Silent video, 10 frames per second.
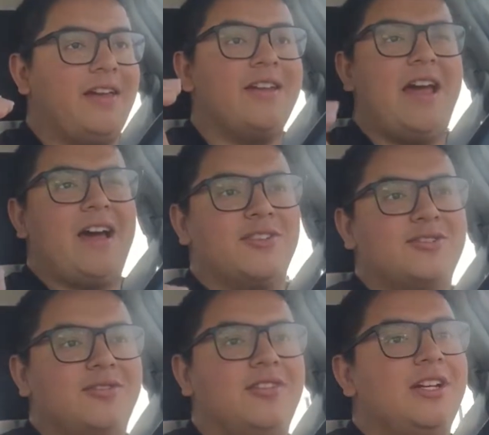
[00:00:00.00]
an
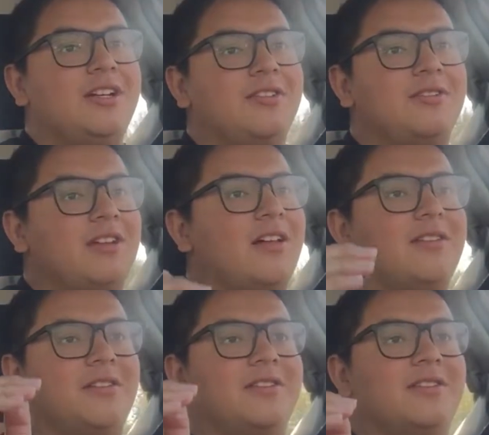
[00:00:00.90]
actual video. Not
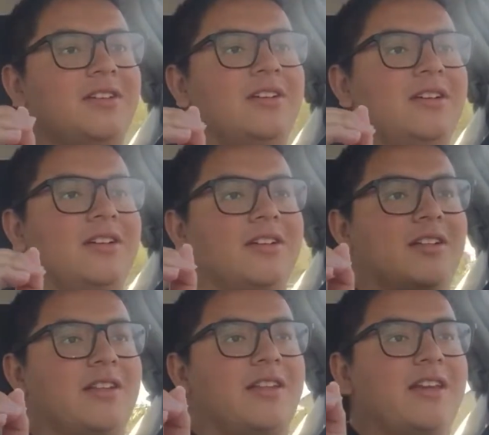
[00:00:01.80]

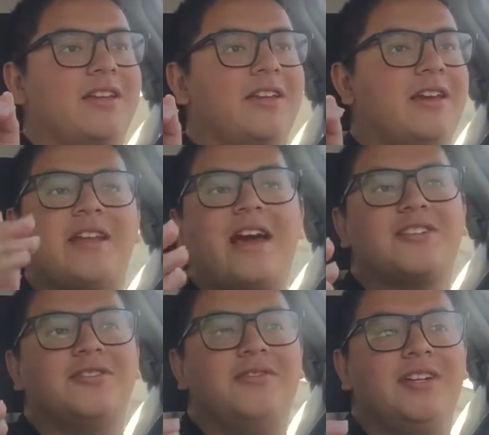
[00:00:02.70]
like an
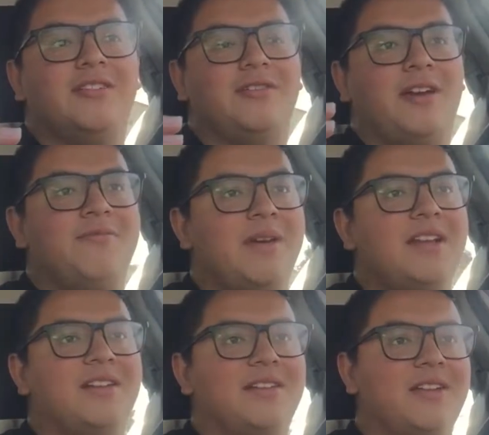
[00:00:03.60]
actual video. I've
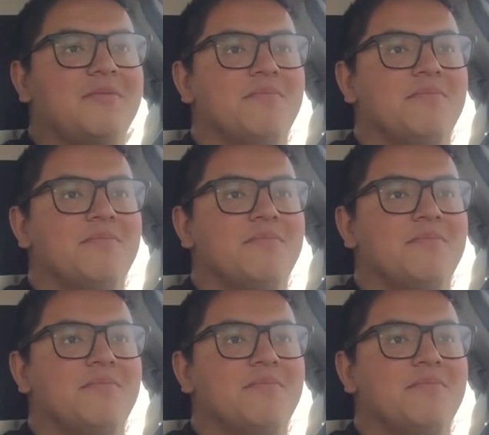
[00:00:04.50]
made like